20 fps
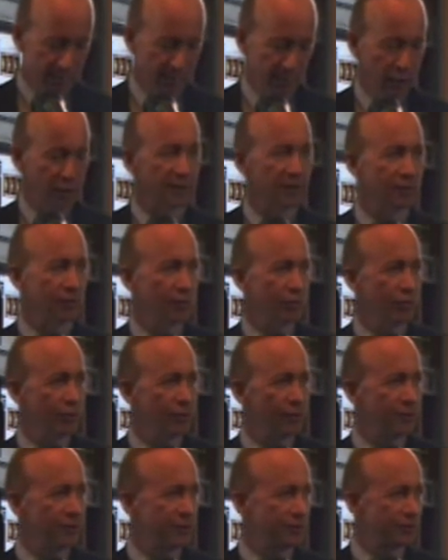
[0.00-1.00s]
look at the
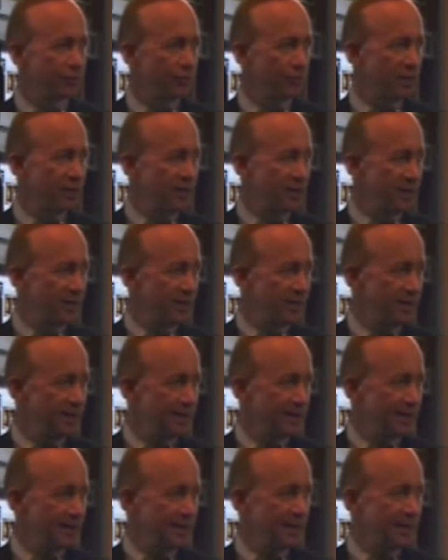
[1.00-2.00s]
world this way,
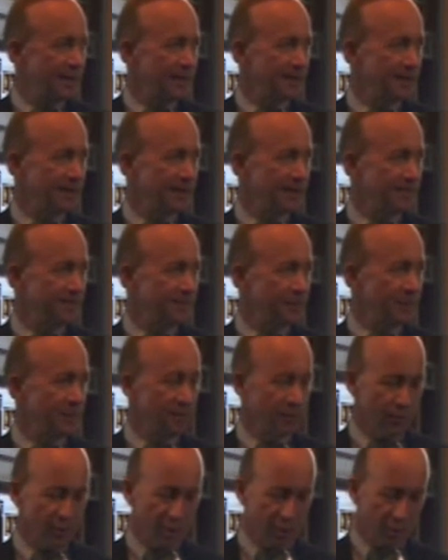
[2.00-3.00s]

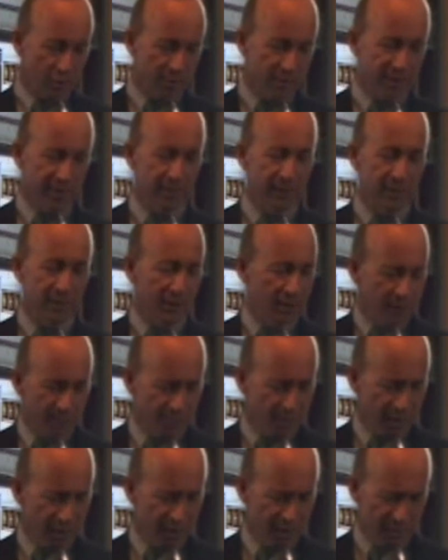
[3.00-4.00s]
the way our
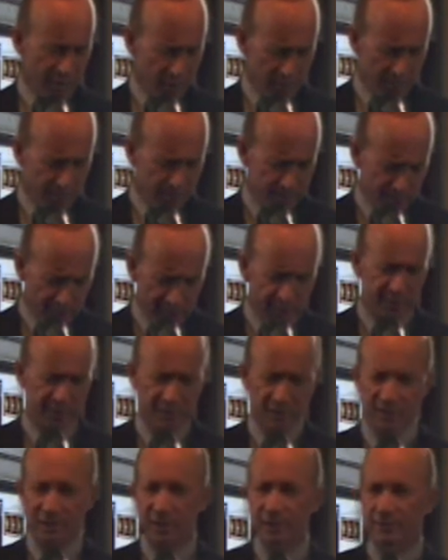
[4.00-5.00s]

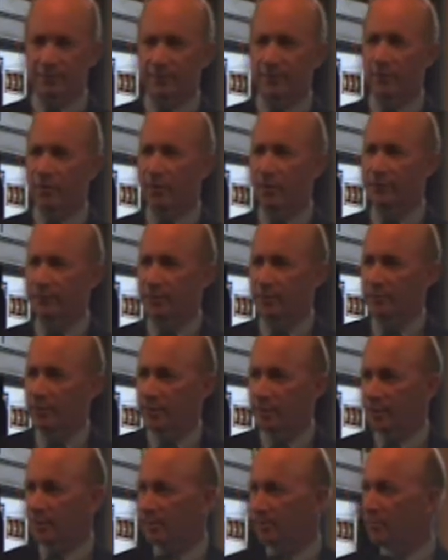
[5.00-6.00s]
politics has evolved in
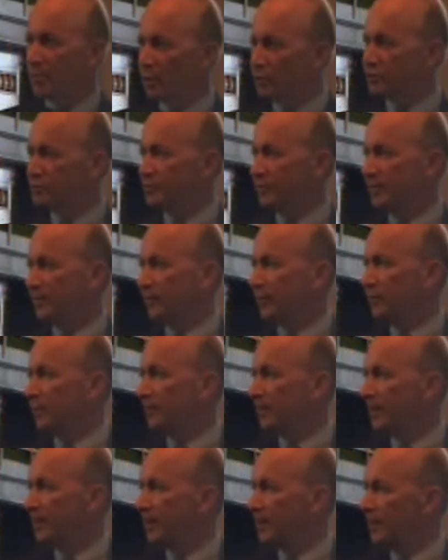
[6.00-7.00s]
America, most people
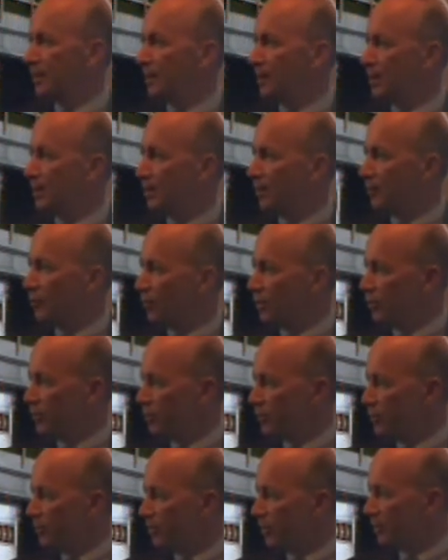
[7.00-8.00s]
wear
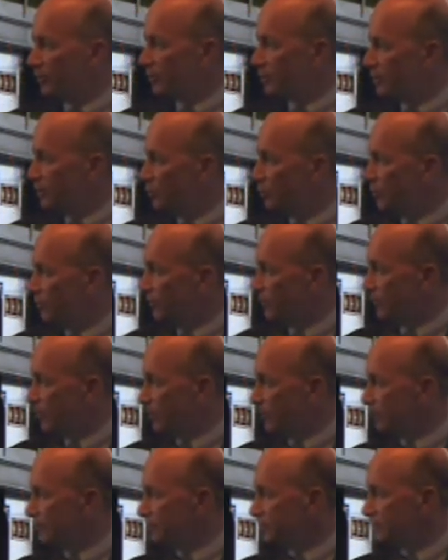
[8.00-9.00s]
the Republican
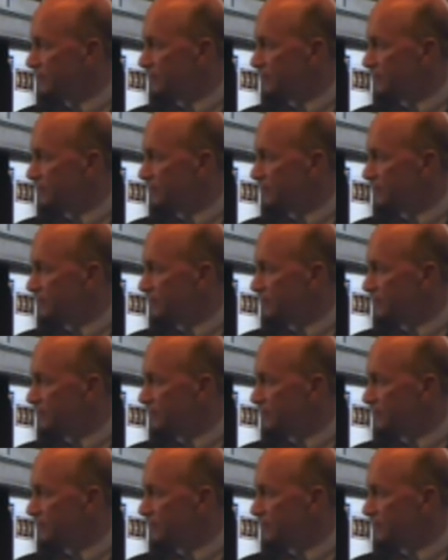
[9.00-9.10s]
uniform.